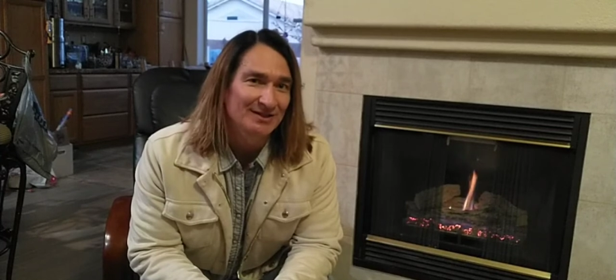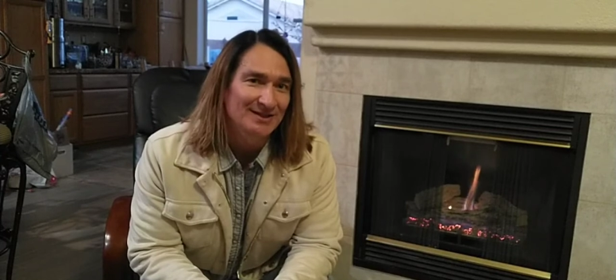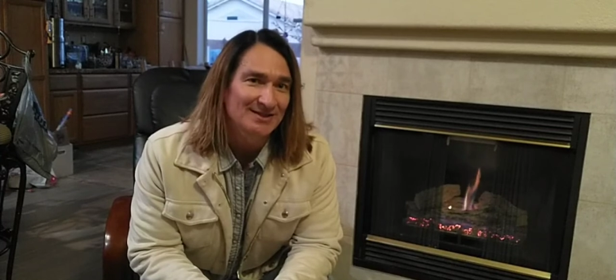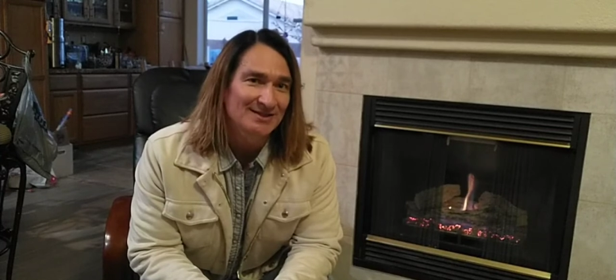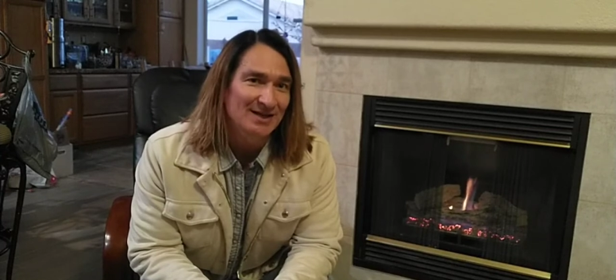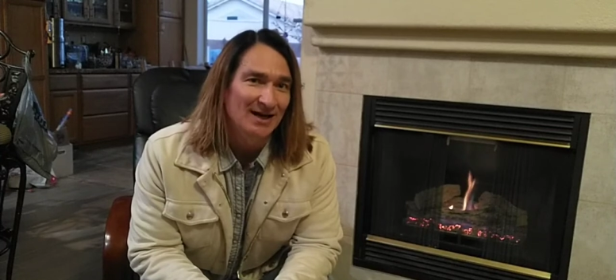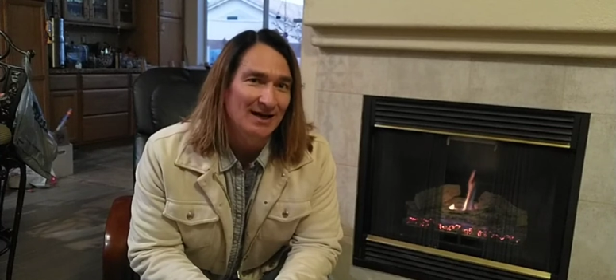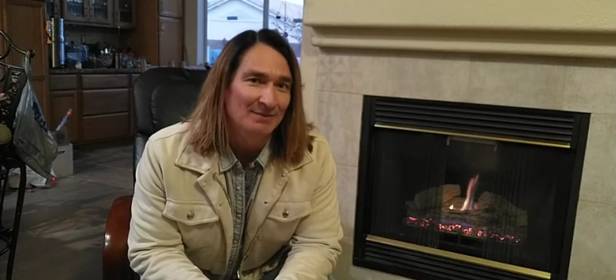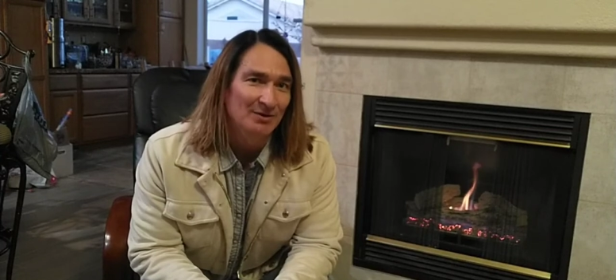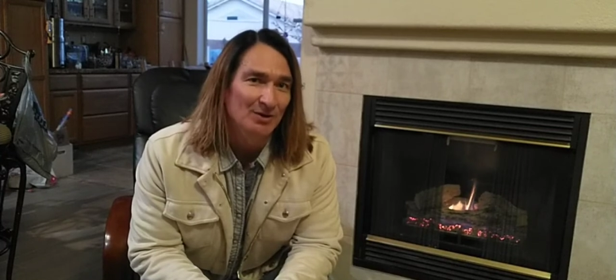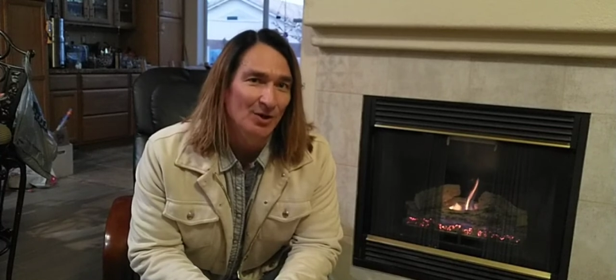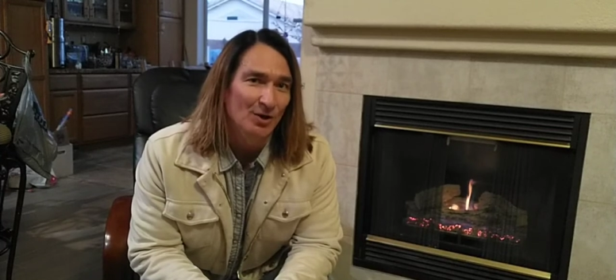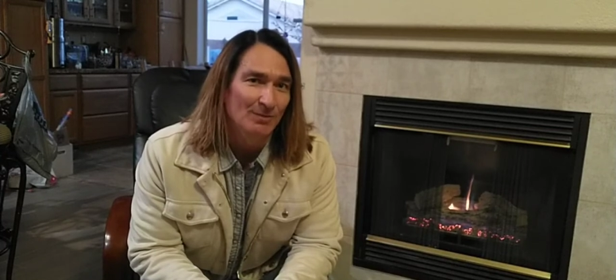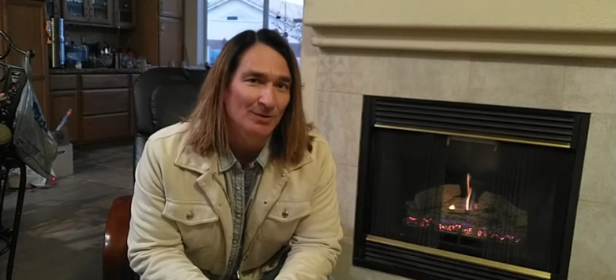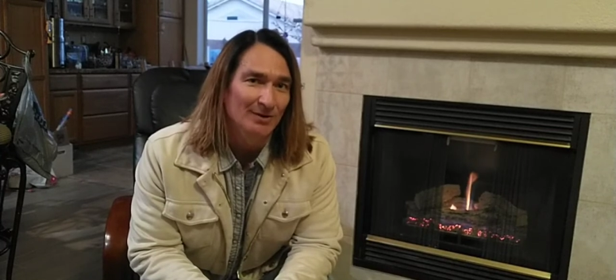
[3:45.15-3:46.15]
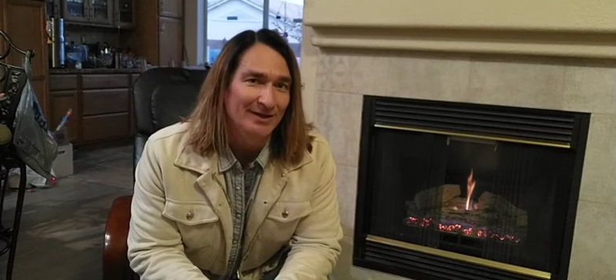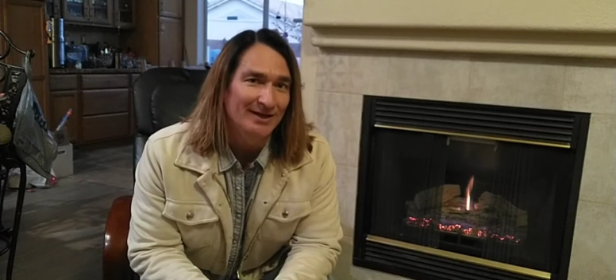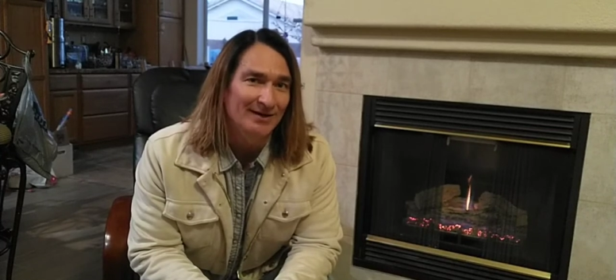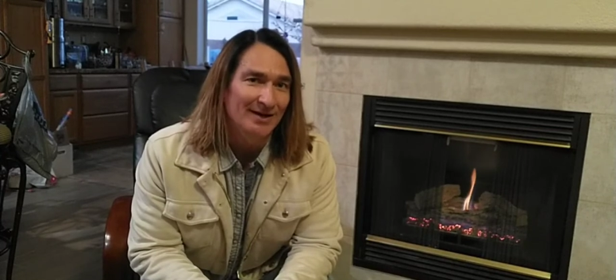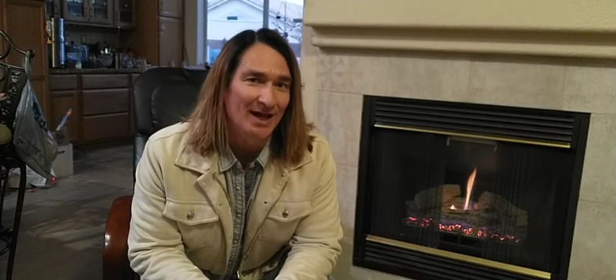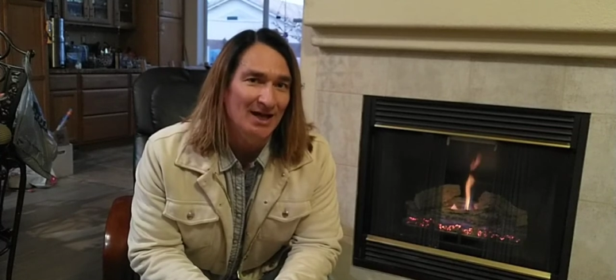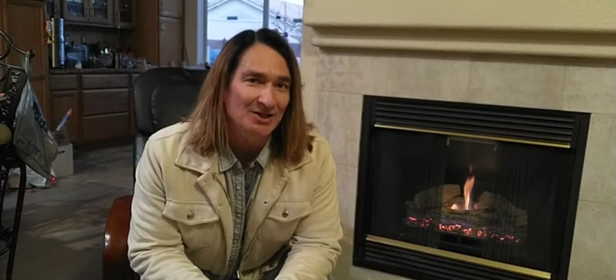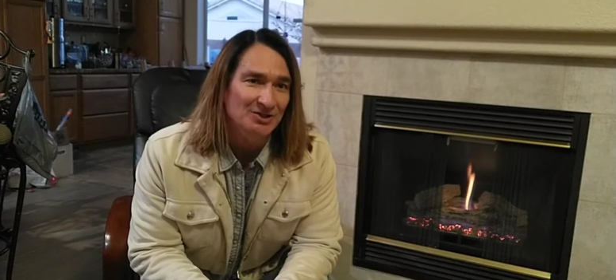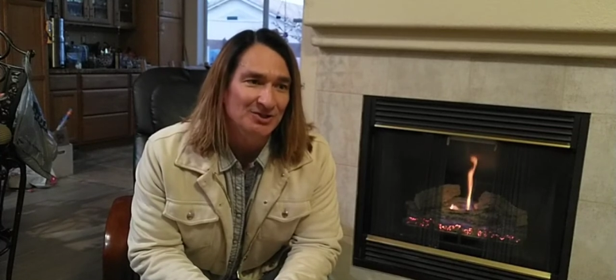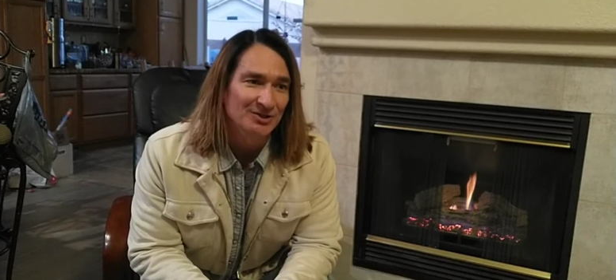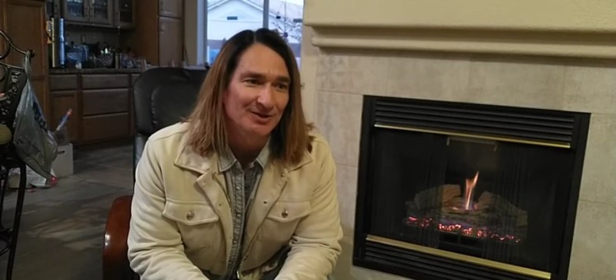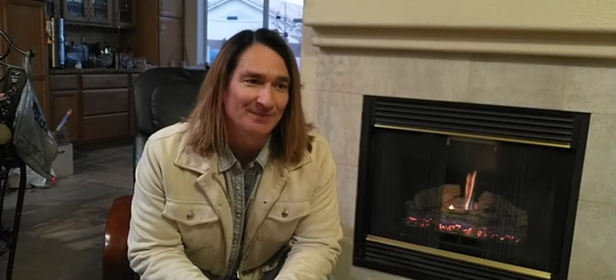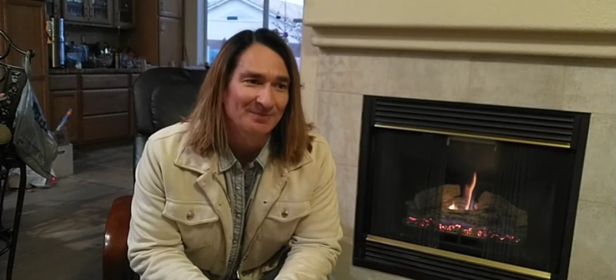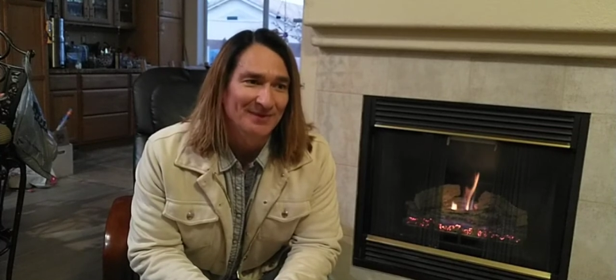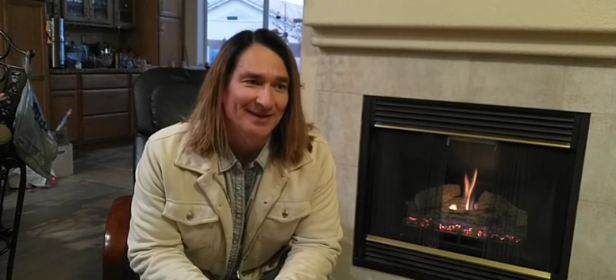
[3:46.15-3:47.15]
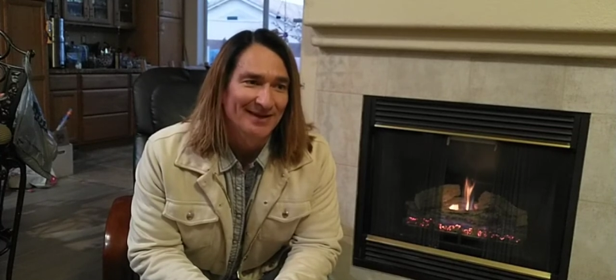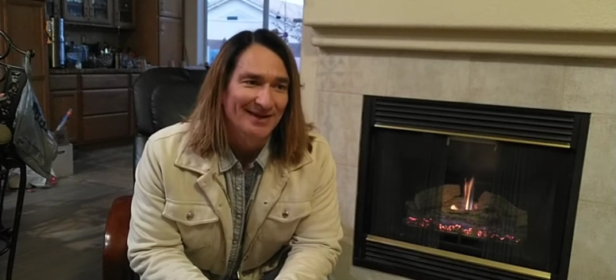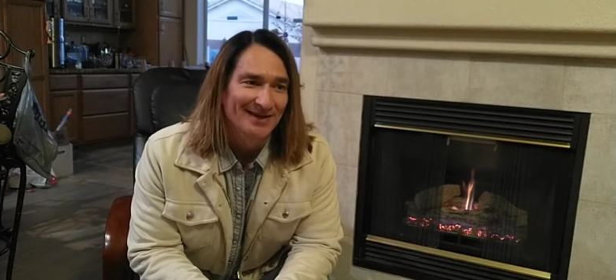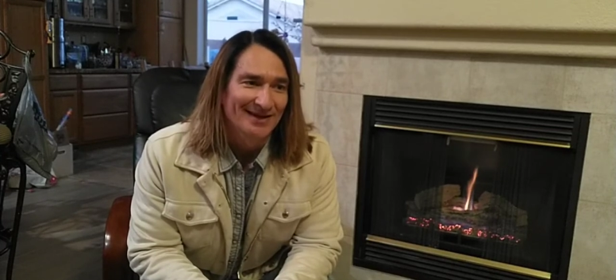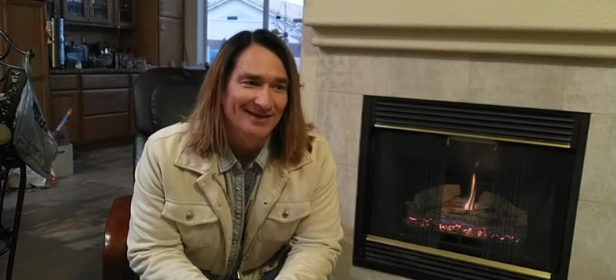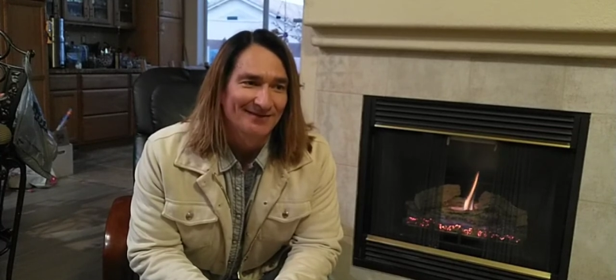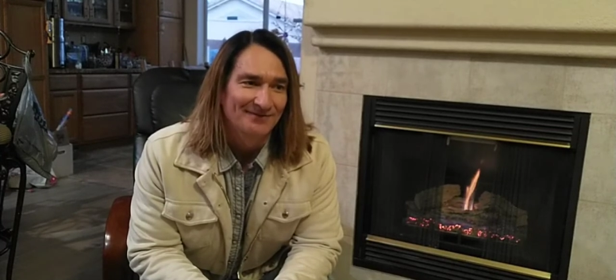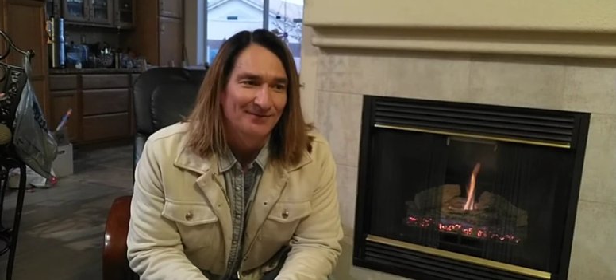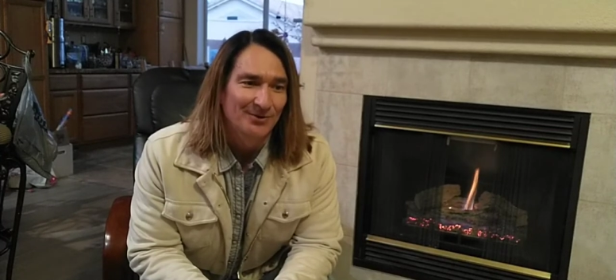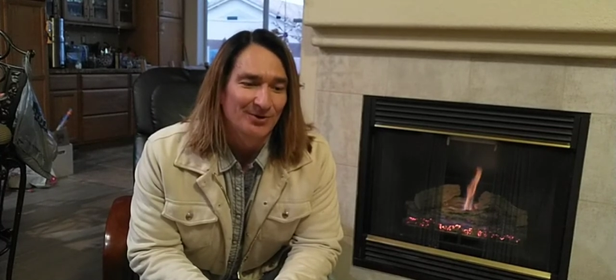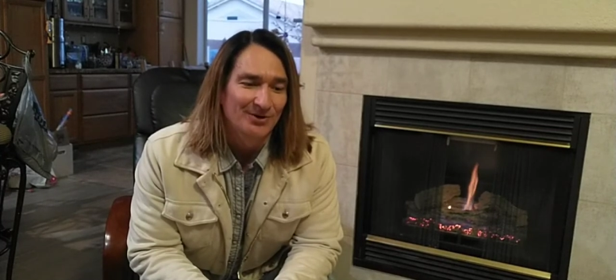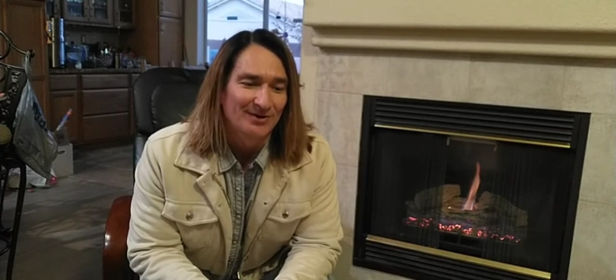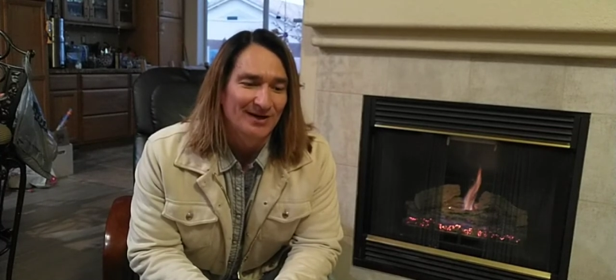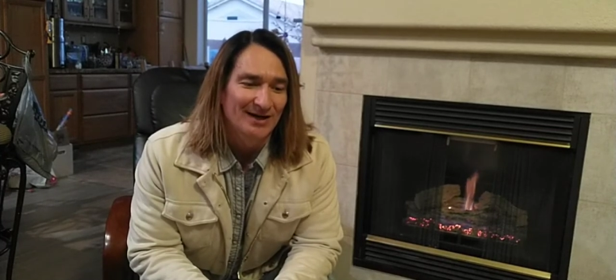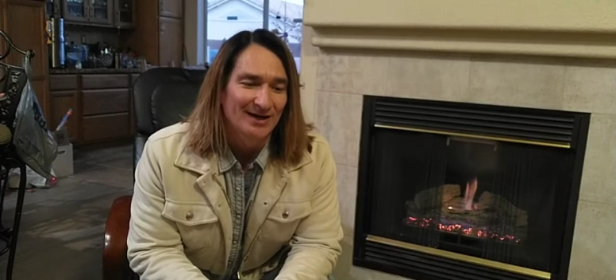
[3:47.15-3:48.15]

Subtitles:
this time global, international, for